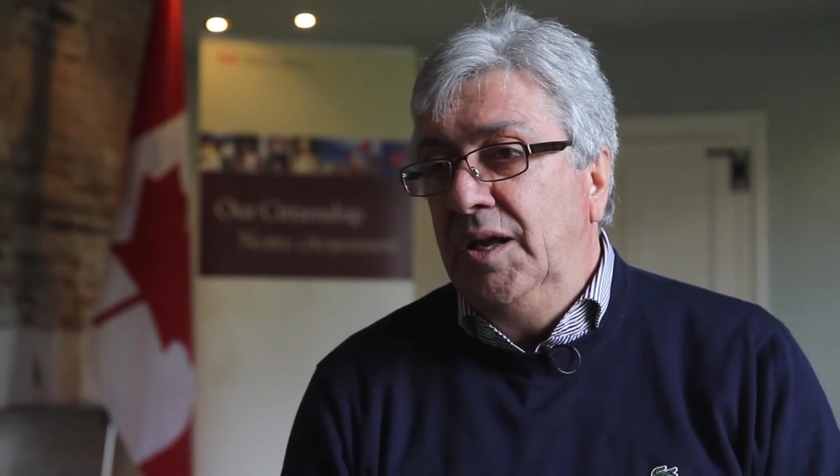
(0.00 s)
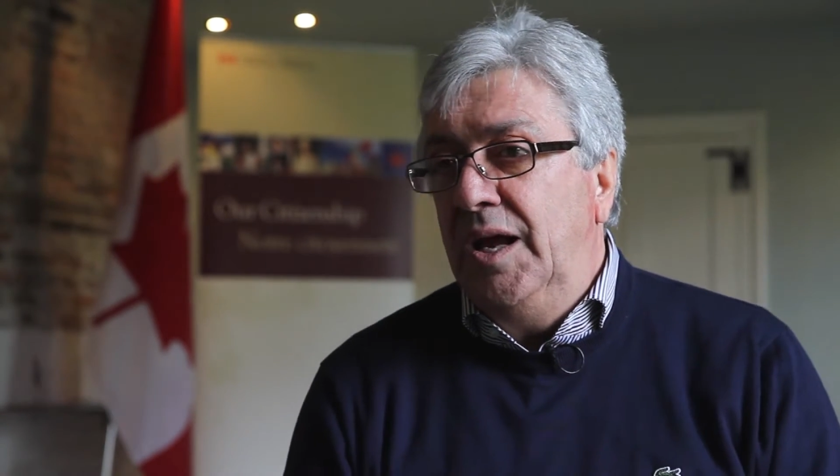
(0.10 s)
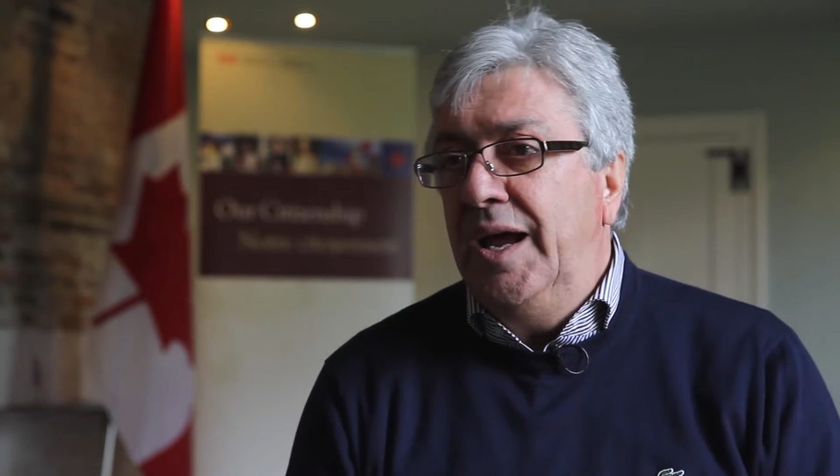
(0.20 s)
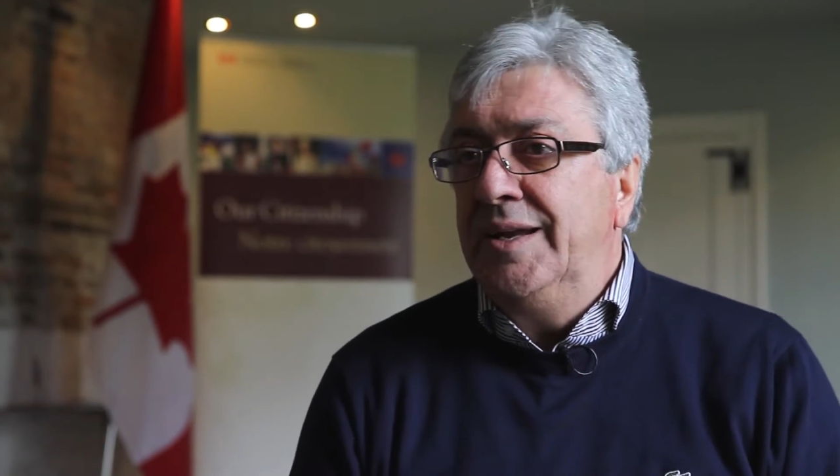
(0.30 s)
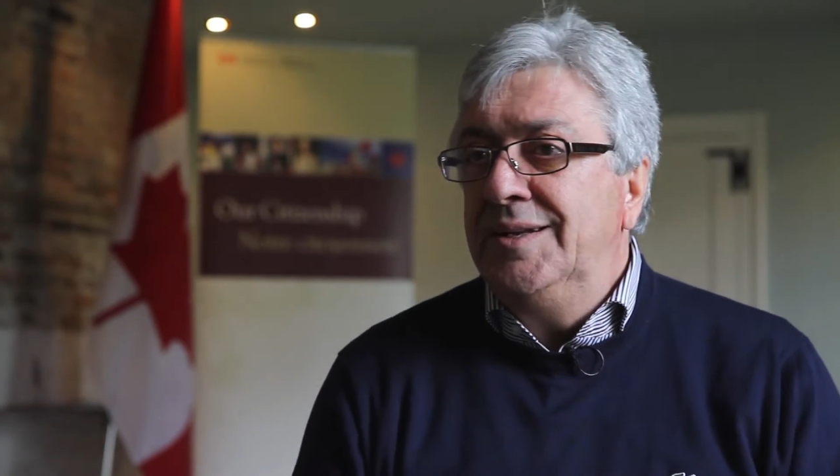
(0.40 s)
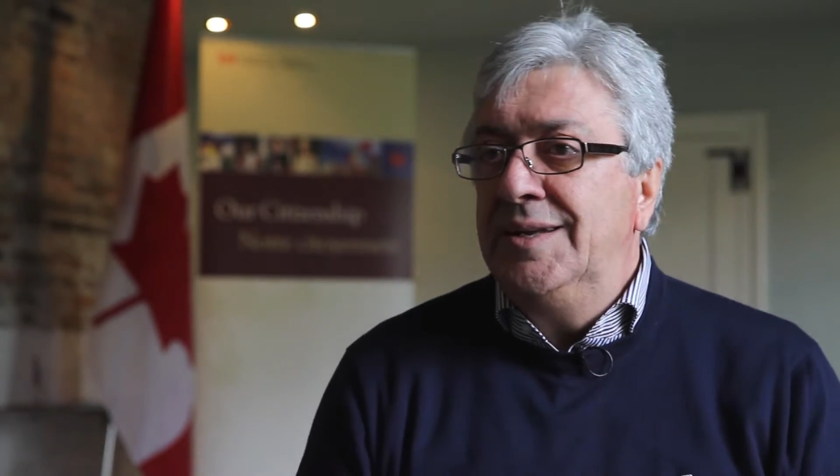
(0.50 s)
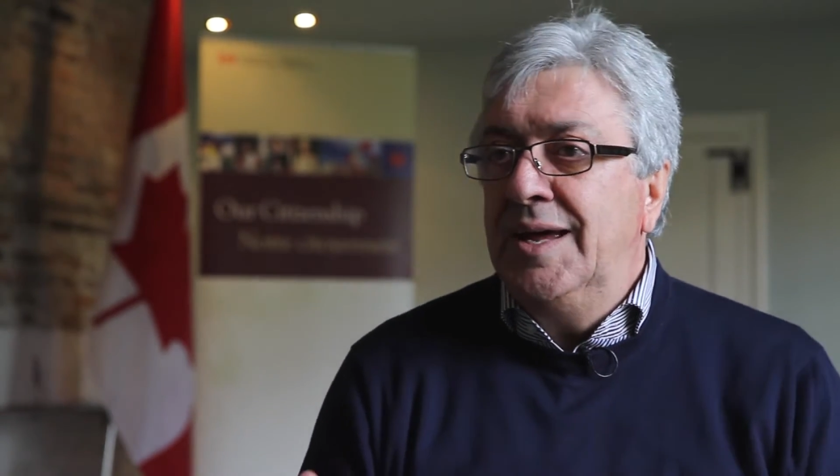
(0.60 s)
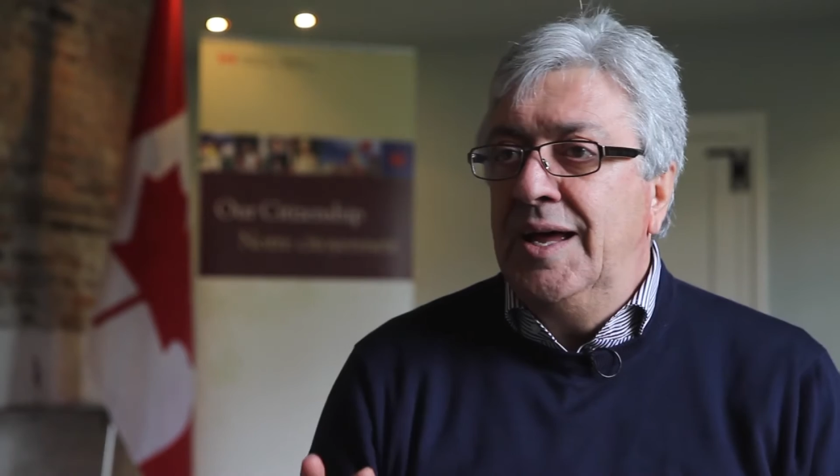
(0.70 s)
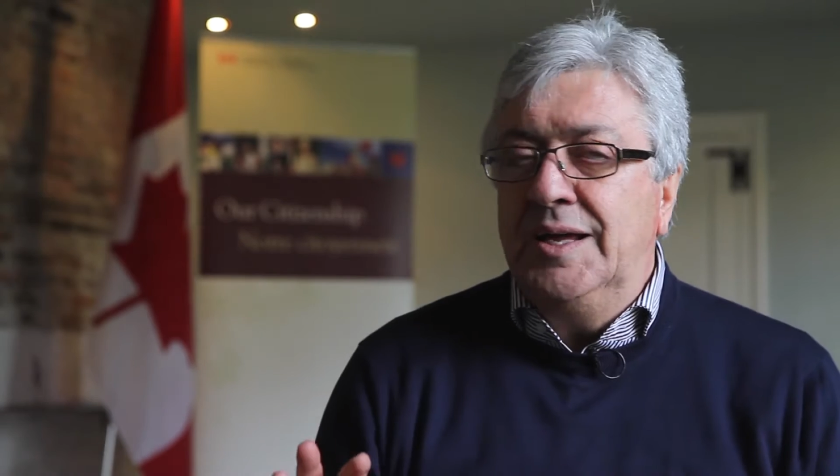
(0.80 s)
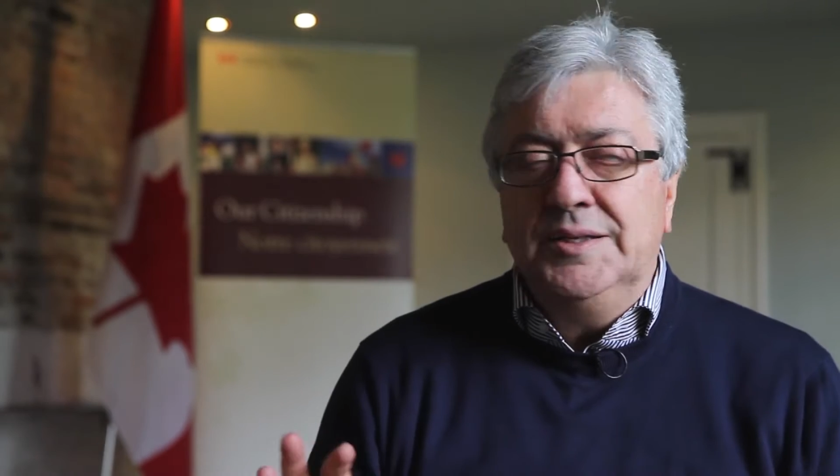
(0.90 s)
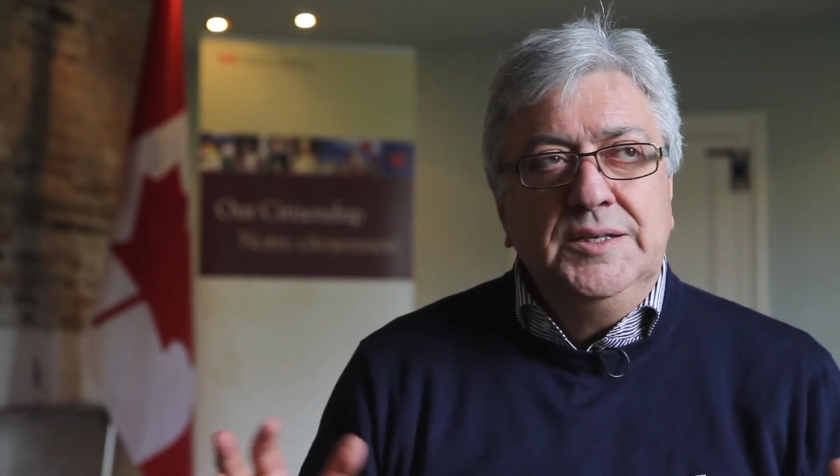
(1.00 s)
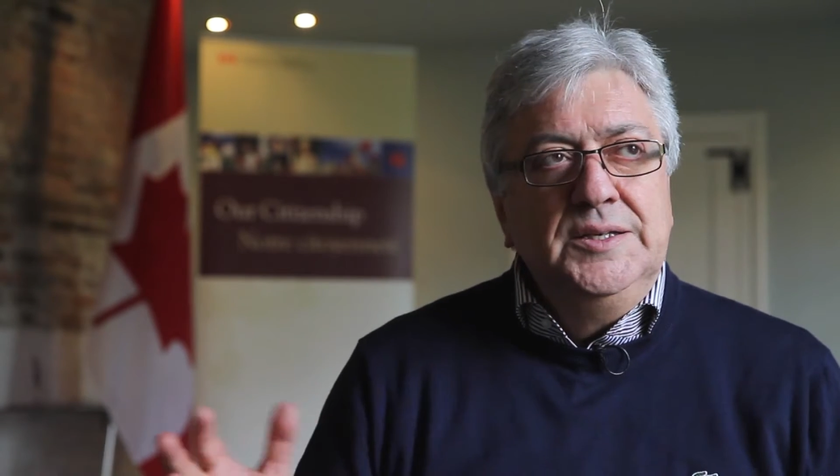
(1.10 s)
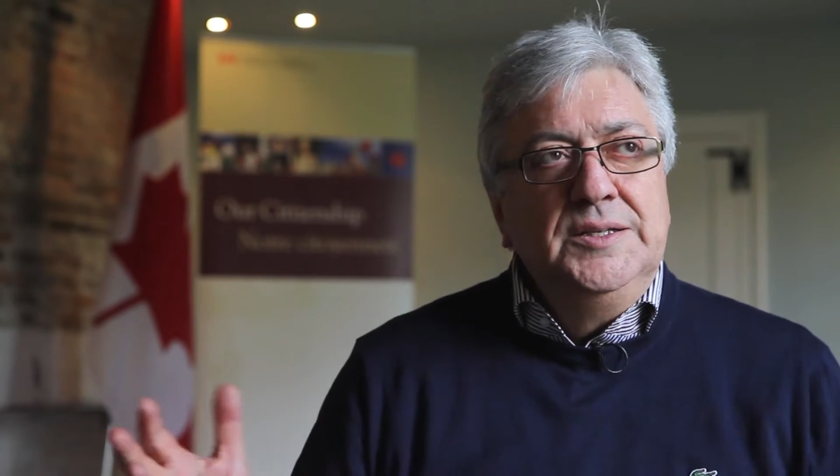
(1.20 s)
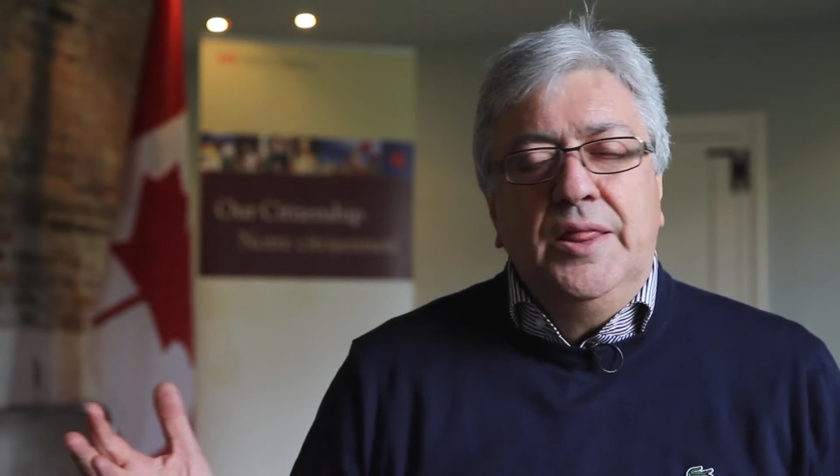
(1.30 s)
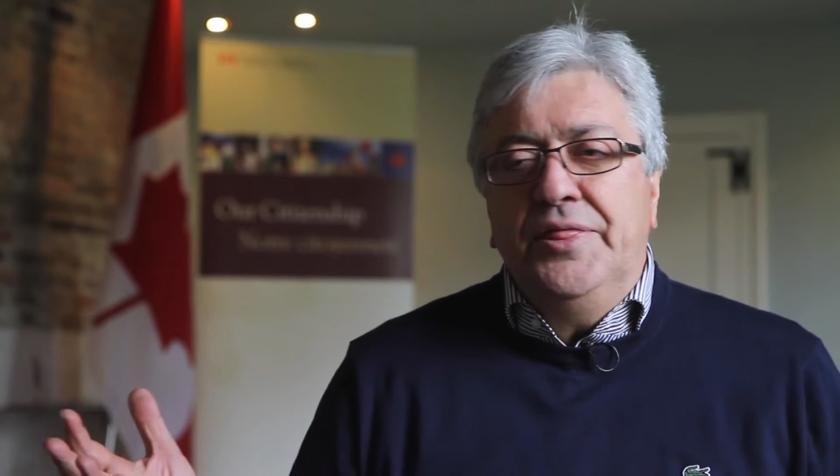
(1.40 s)
And
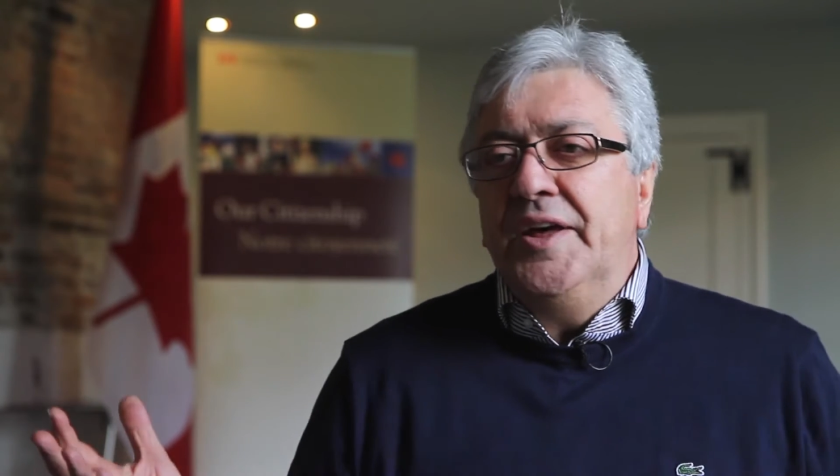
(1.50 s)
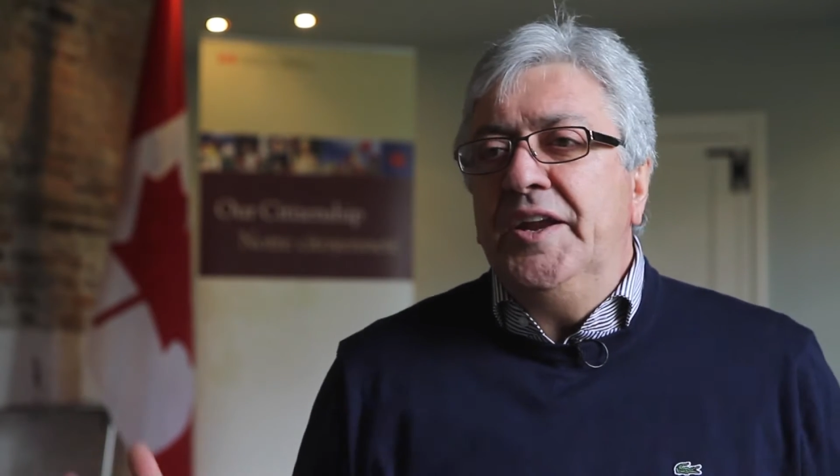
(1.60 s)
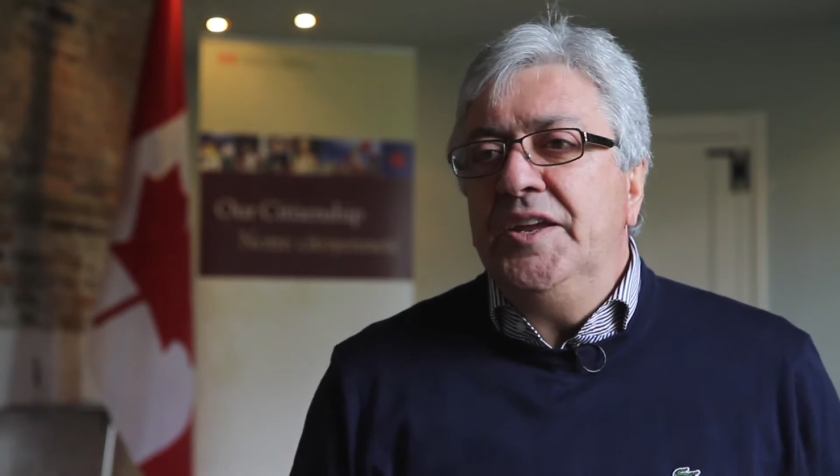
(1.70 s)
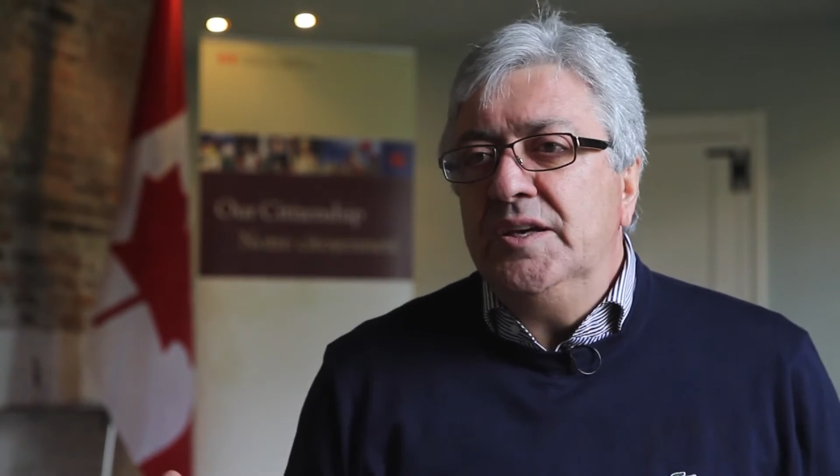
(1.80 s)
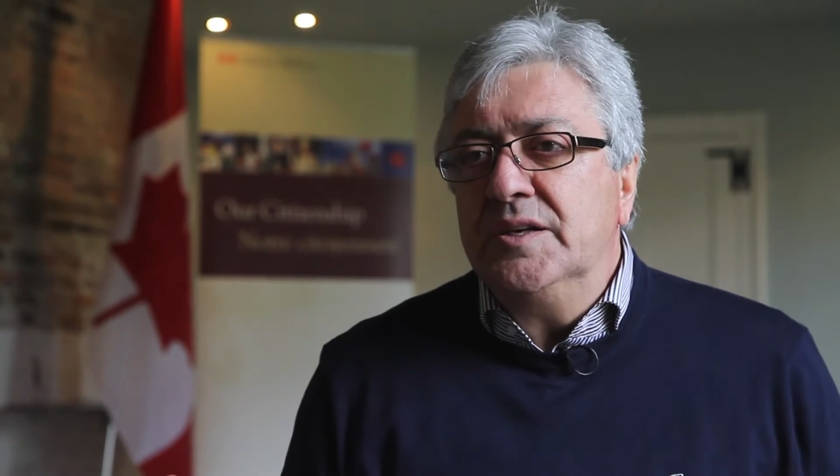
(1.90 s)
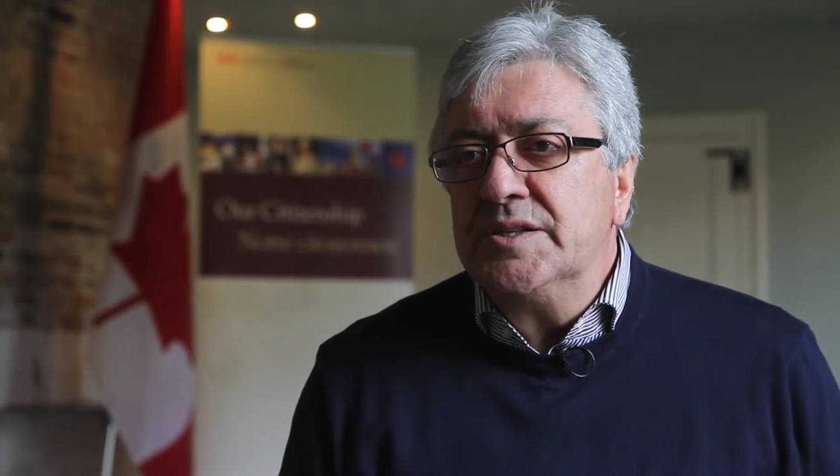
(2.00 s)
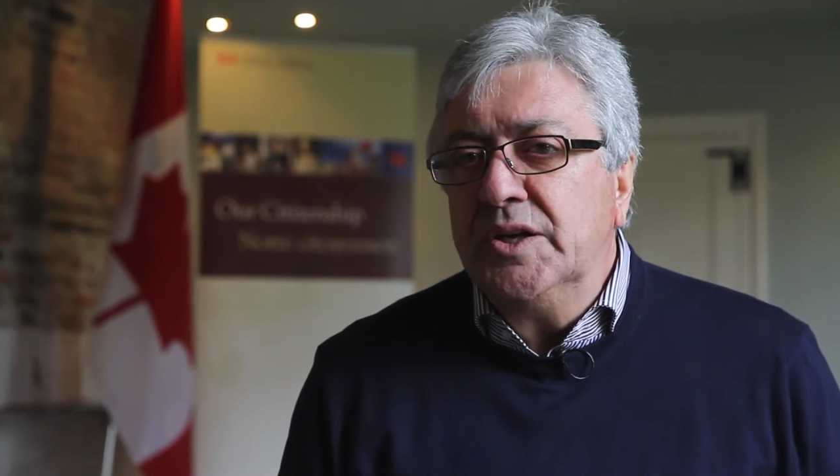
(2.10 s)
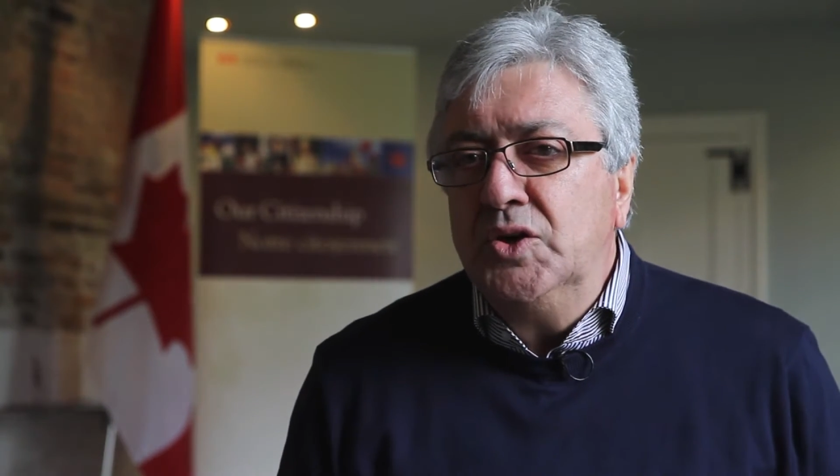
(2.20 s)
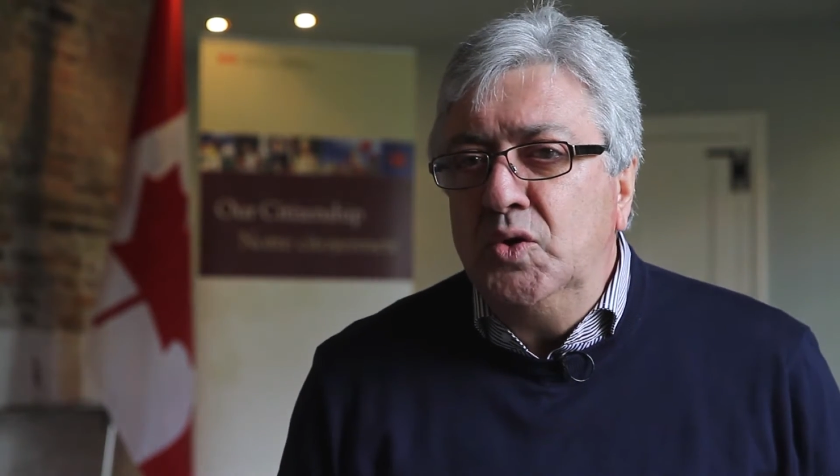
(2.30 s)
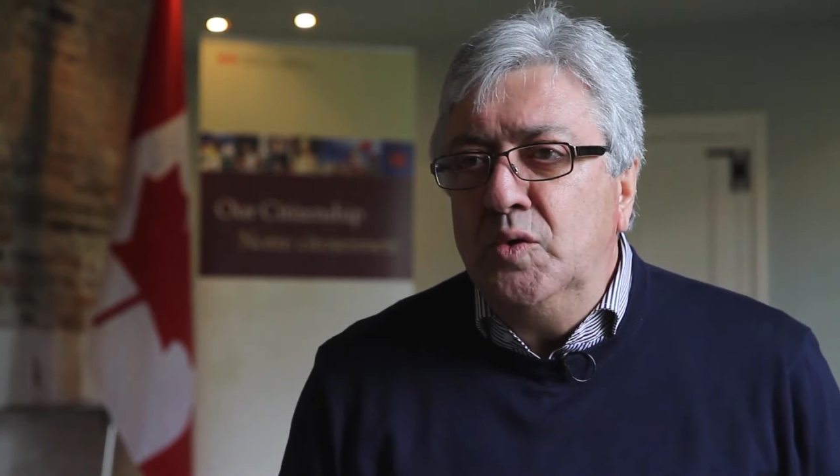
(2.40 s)
30 years ago,